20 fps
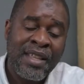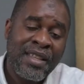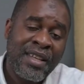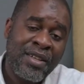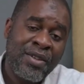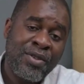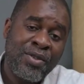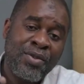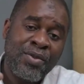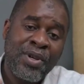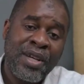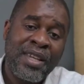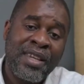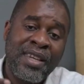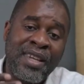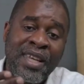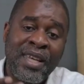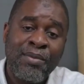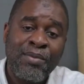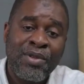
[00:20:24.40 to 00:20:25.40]
then you do a
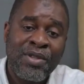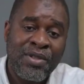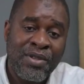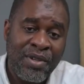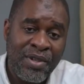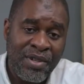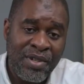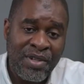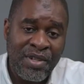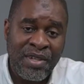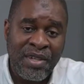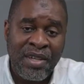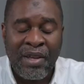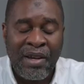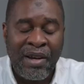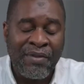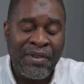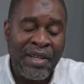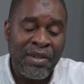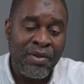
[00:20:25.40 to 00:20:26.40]
name search.
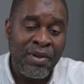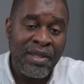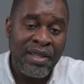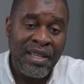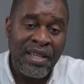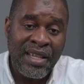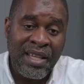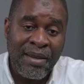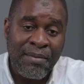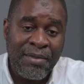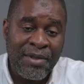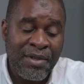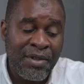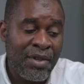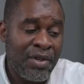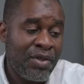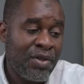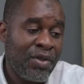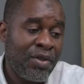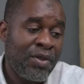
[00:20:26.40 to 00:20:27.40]
After doing the name
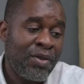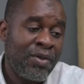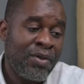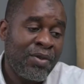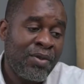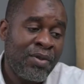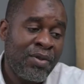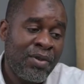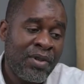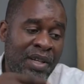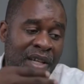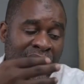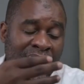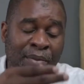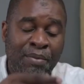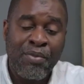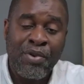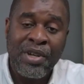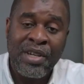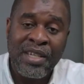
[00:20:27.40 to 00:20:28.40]
search, you do a
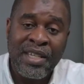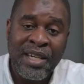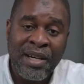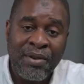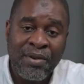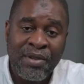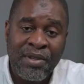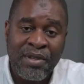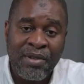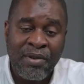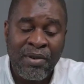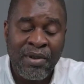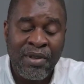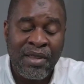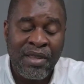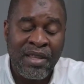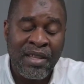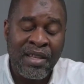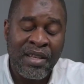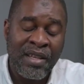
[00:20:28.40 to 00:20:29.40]
printout
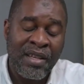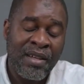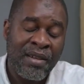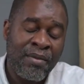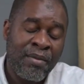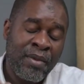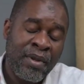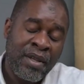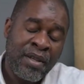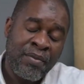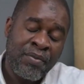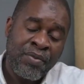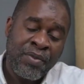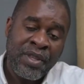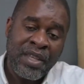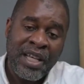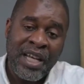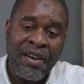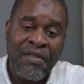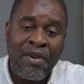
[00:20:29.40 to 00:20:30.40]
on the
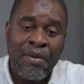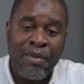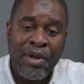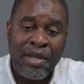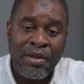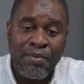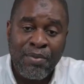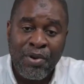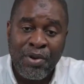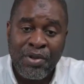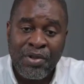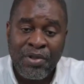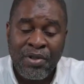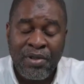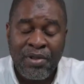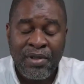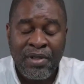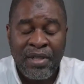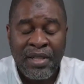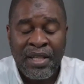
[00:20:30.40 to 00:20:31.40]
government
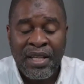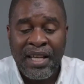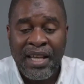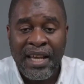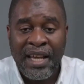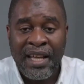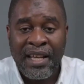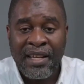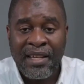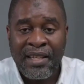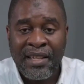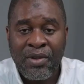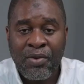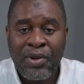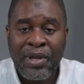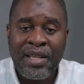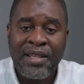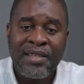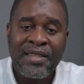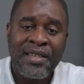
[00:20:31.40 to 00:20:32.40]
portal, and you
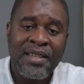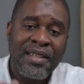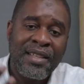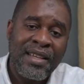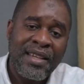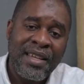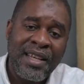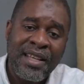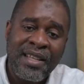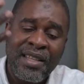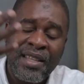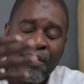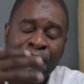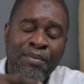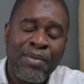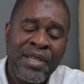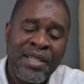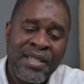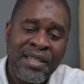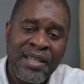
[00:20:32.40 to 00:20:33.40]
can see the
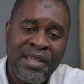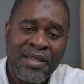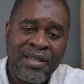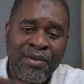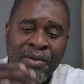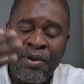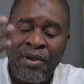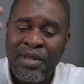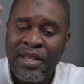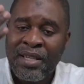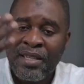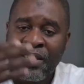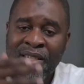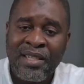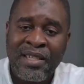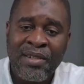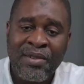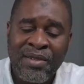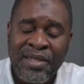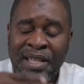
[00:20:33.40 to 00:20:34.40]
business, all the
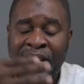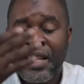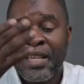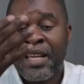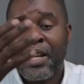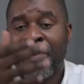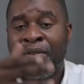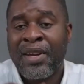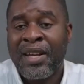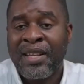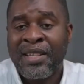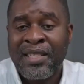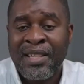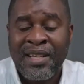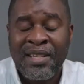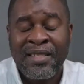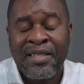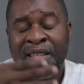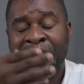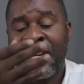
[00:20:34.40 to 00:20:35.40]
details, their
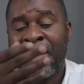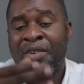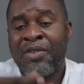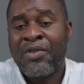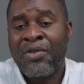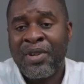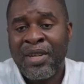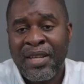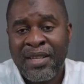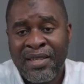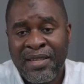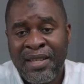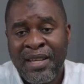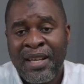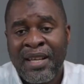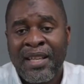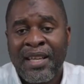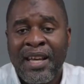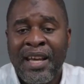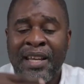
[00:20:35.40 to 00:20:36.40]
directors, their address,
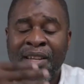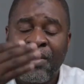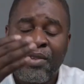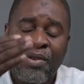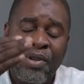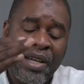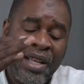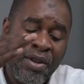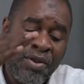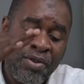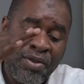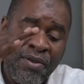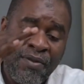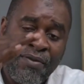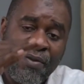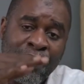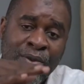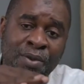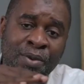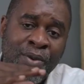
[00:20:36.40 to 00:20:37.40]
and you can also
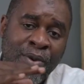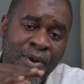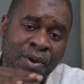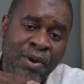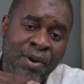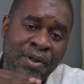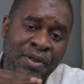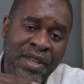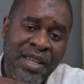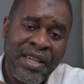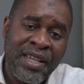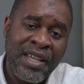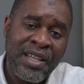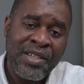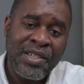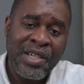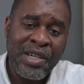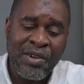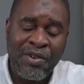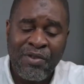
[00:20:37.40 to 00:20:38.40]
view all the
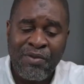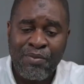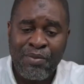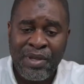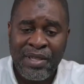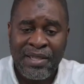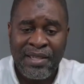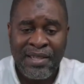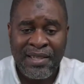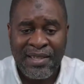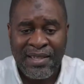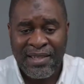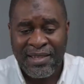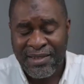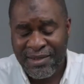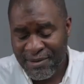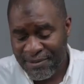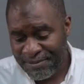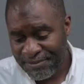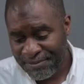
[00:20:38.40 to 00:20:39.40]
nature of businesses.